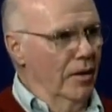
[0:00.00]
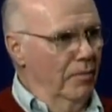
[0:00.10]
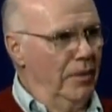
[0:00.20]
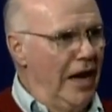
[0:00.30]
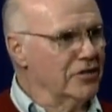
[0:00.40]

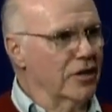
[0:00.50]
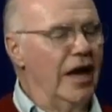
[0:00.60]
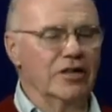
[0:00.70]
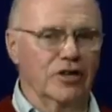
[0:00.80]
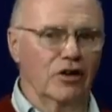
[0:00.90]
Pastor
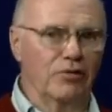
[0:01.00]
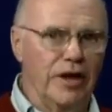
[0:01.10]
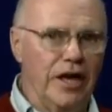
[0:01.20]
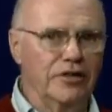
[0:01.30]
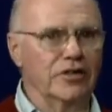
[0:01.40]
has
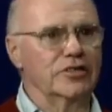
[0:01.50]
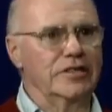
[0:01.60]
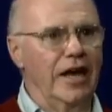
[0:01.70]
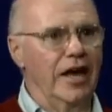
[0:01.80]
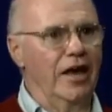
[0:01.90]
agreed to
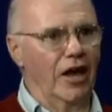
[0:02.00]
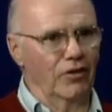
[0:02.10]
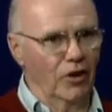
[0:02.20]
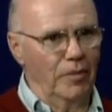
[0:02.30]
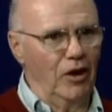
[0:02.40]
stay a
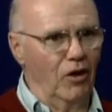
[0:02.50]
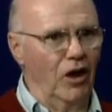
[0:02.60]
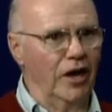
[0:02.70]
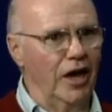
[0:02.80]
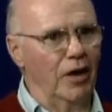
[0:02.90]
little bit
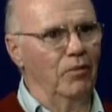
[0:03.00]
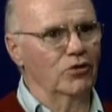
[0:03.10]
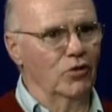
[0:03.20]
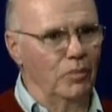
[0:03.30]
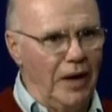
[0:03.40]
longer, and we'll
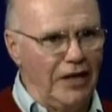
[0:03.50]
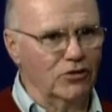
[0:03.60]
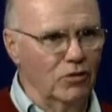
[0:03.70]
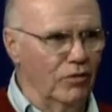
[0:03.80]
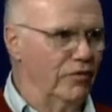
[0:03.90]
do part
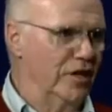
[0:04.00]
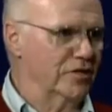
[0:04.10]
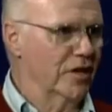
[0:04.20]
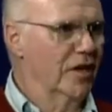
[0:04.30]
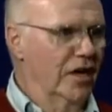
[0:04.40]
two of
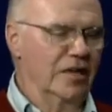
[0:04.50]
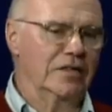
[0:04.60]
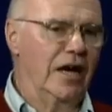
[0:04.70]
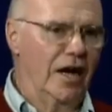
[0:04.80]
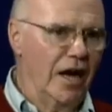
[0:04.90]
this because
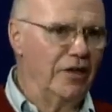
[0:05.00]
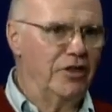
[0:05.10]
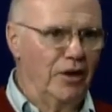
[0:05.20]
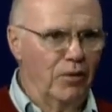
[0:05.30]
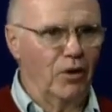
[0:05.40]
I, I
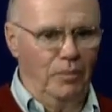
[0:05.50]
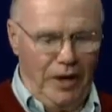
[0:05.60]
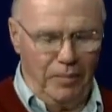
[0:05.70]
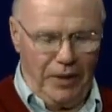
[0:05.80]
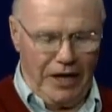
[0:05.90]
think it'll be
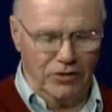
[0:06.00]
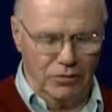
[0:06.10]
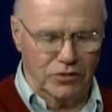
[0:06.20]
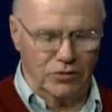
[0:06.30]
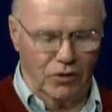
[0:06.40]
a part
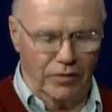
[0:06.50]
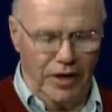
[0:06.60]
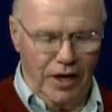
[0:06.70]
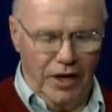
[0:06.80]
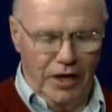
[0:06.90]
two story.
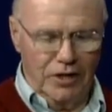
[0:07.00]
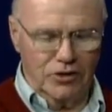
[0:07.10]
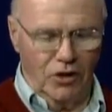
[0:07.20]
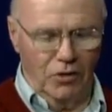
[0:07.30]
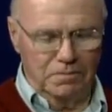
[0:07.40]

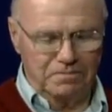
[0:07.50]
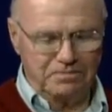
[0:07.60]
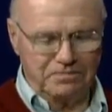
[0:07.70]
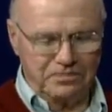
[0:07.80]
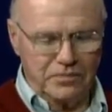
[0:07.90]
So,
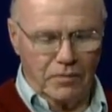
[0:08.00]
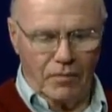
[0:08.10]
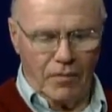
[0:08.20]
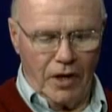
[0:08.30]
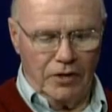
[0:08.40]

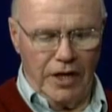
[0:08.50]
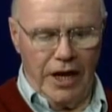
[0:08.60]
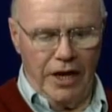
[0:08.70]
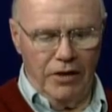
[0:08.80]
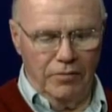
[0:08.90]

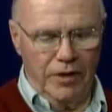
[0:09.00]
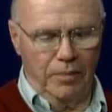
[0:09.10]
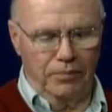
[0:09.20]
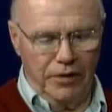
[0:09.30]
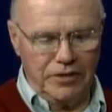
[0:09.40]
Danny, you're in the
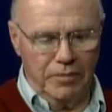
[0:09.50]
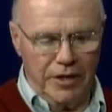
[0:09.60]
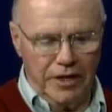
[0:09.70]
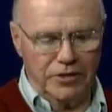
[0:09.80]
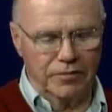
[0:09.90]
prison
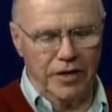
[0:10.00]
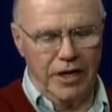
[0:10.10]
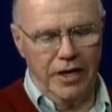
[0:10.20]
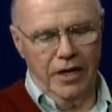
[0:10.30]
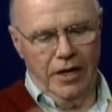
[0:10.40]

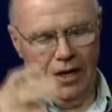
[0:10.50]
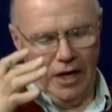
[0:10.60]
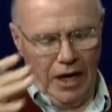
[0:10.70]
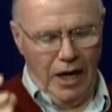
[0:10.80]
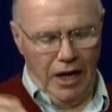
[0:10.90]
ministry.
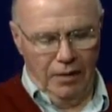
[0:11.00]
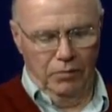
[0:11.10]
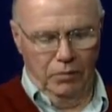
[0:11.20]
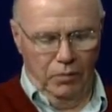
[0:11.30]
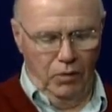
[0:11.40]
Uh,
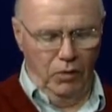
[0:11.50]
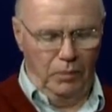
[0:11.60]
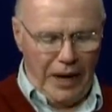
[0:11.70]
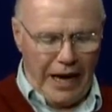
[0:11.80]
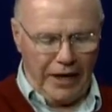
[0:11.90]
we'll, we'll
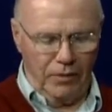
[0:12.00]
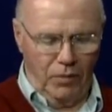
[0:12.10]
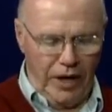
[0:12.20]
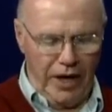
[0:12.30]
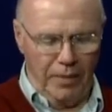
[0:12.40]
back it
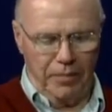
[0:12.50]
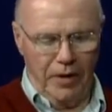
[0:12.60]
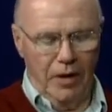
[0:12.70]
way up.